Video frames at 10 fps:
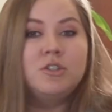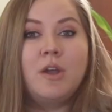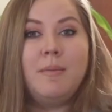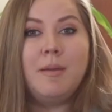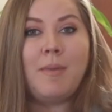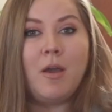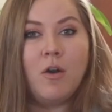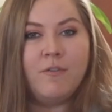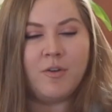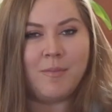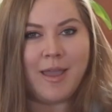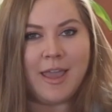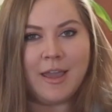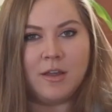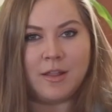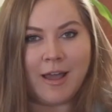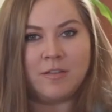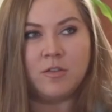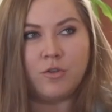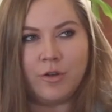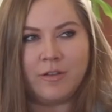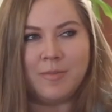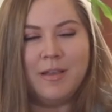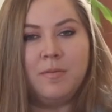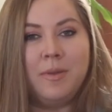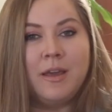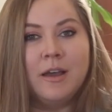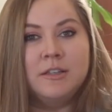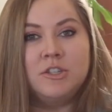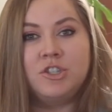So I made my own for my aunt last Christmas because